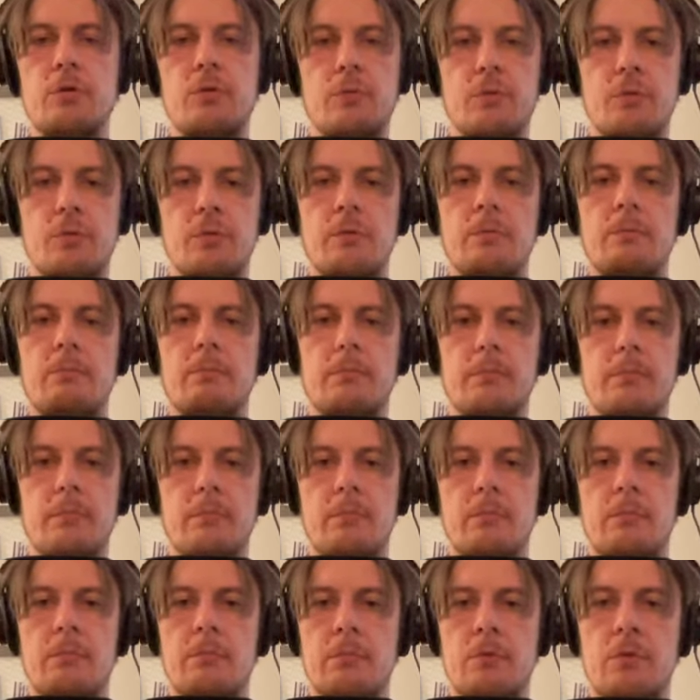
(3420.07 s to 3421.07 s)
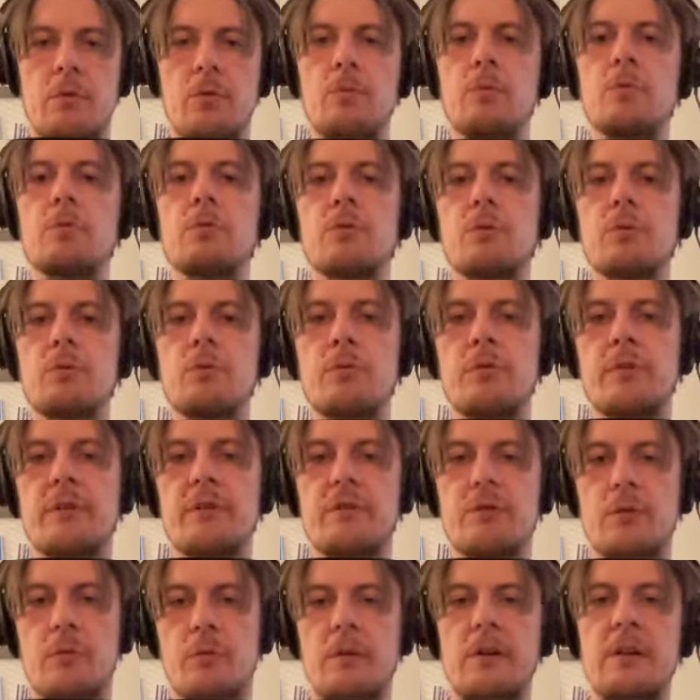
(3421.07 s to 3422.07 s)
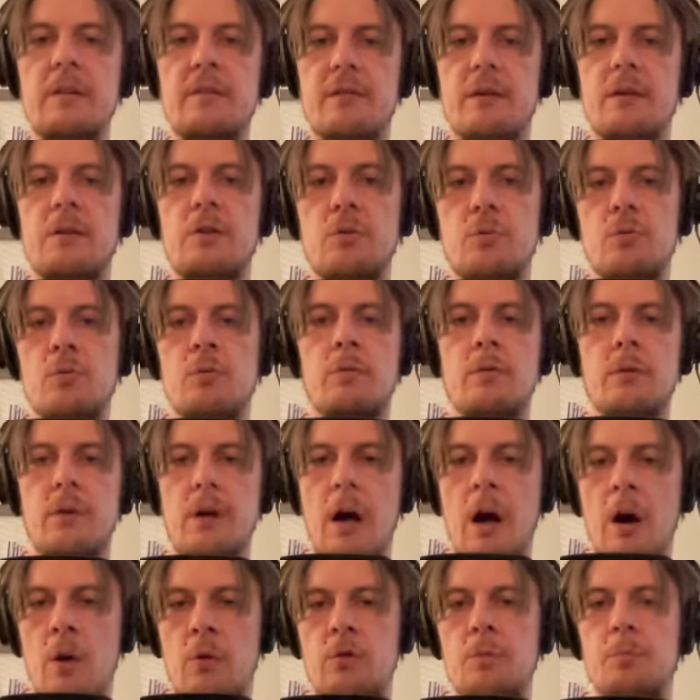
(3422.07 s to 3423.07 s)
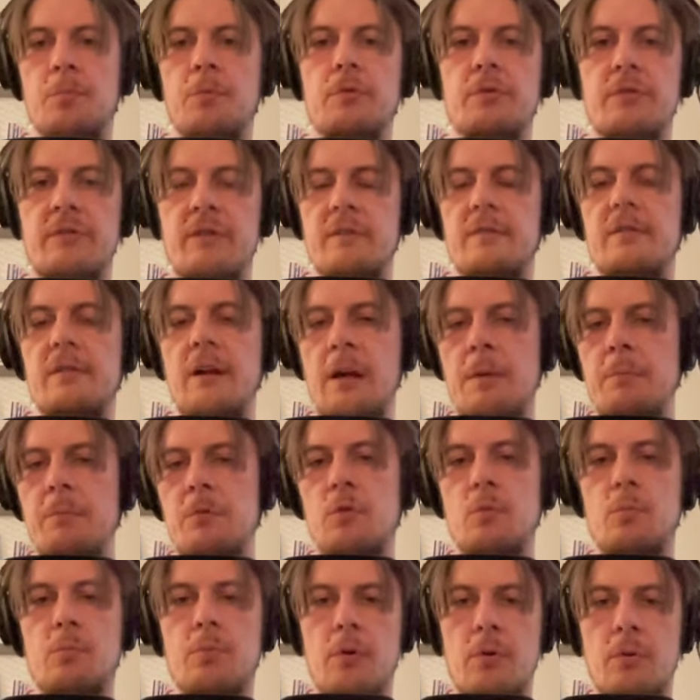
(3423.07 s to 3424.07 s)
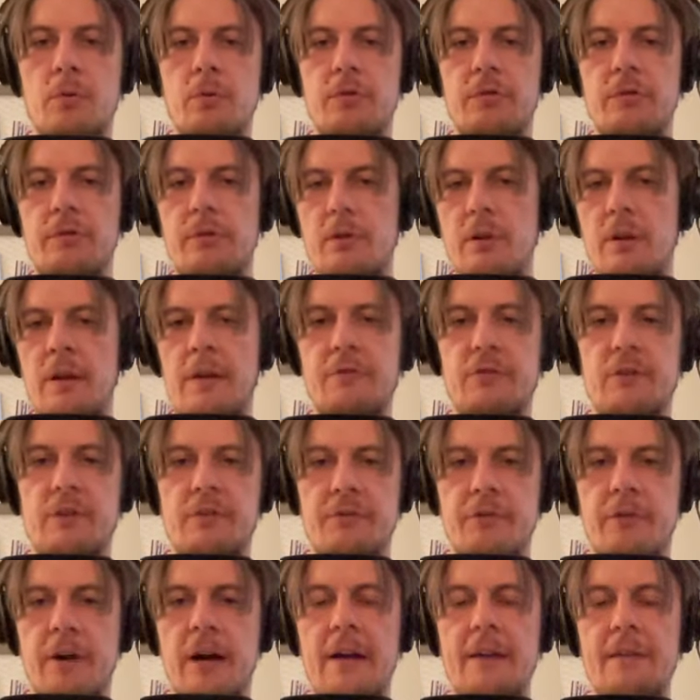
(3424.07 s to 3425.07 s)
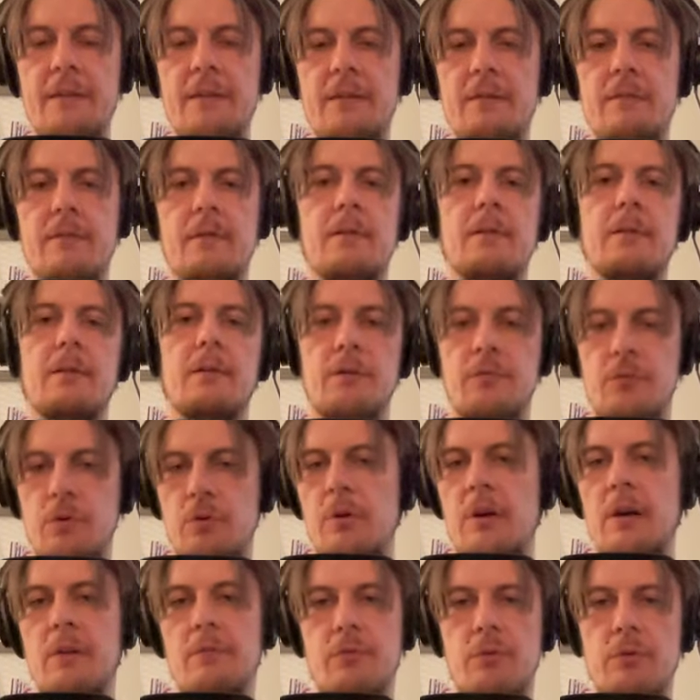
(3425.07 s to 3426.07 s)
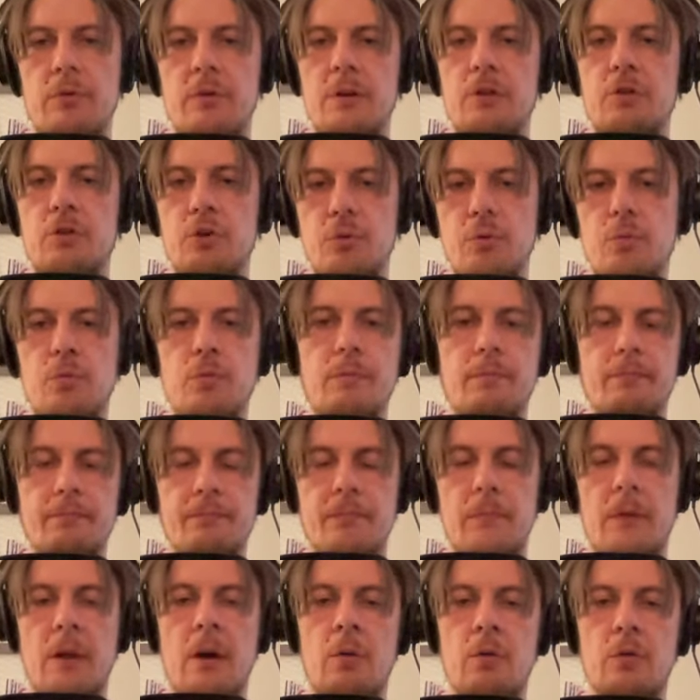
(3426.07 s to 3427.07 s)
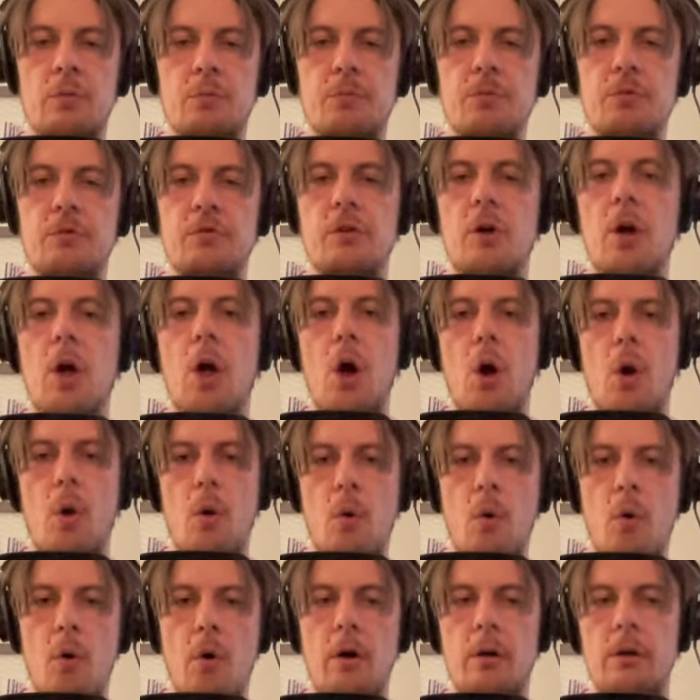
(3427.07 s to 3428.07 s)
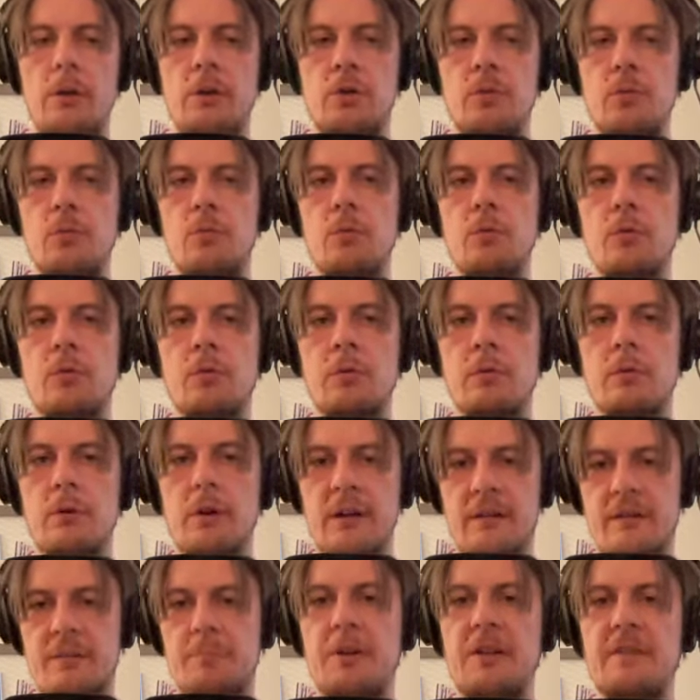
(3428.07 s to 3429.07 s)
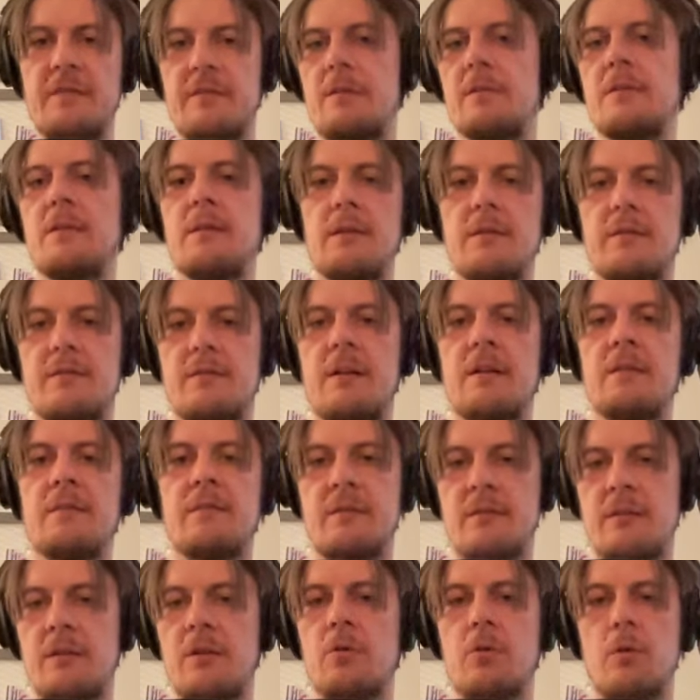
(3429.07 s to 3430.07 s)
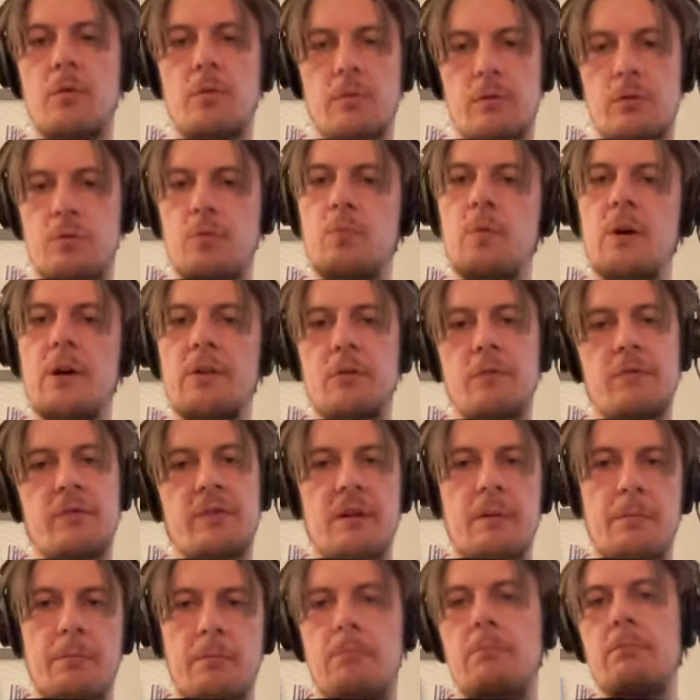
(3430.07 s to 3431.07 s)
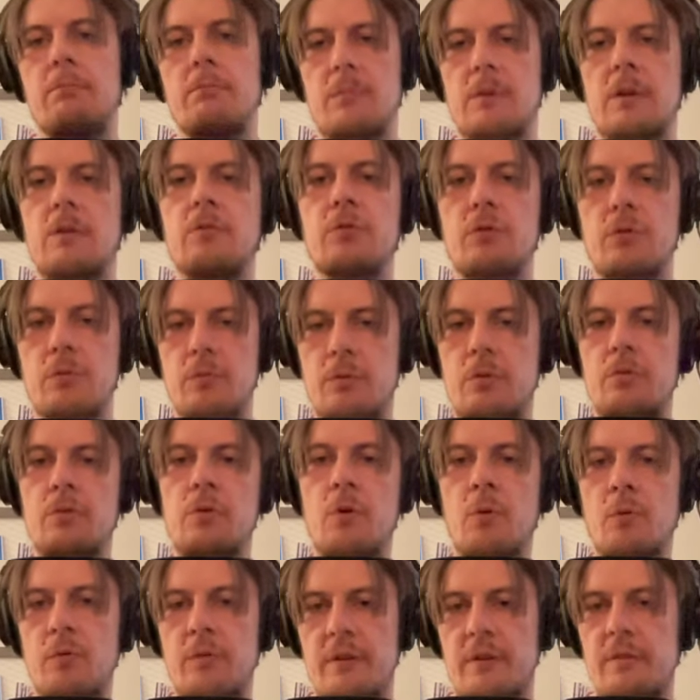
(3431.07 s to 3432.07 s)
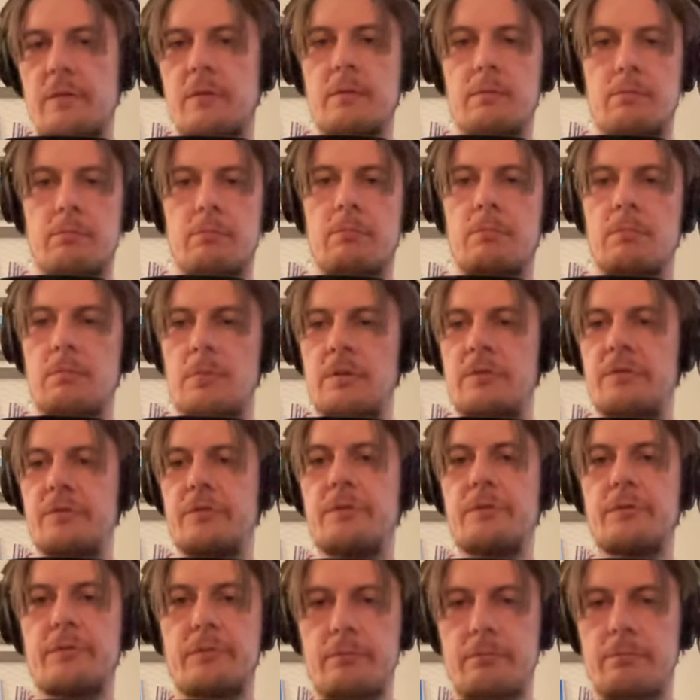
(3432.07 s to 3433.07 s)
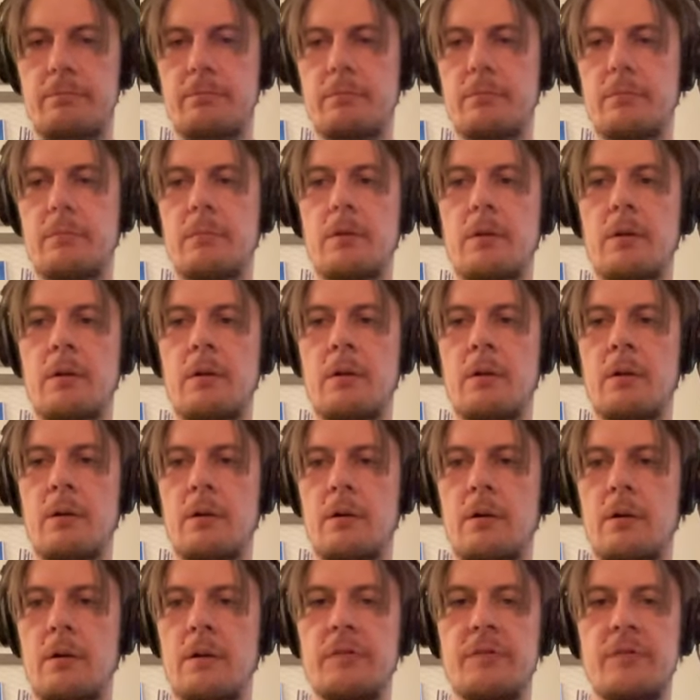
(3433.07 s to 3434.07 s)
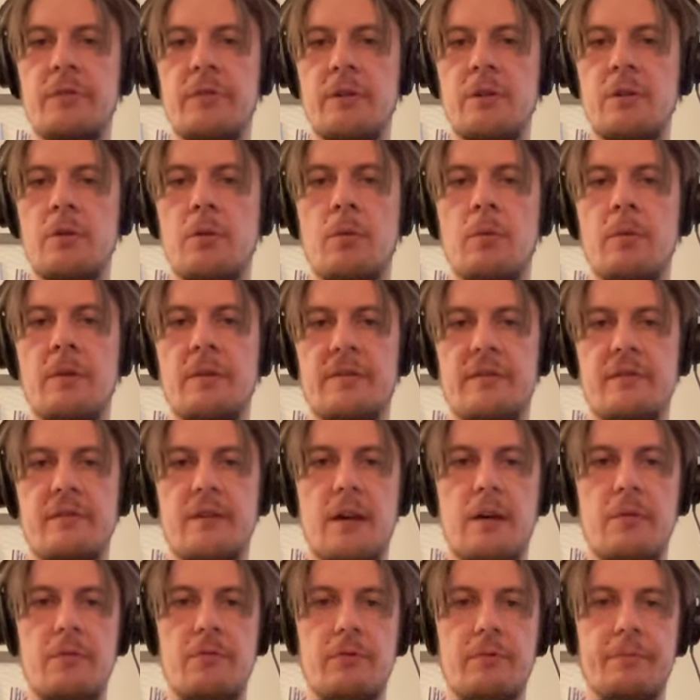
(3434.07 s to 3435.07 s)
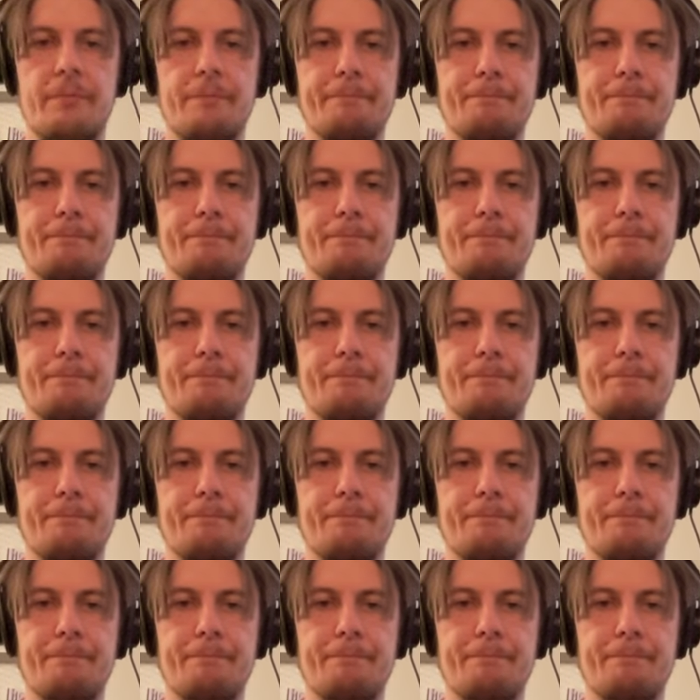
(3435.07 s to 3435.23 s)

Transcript: to mm, good to do this. So either you output the same to both left and right if you have only two outputs or you explicitly set zero to one of them and so you know that it's uh, it's zero it's safe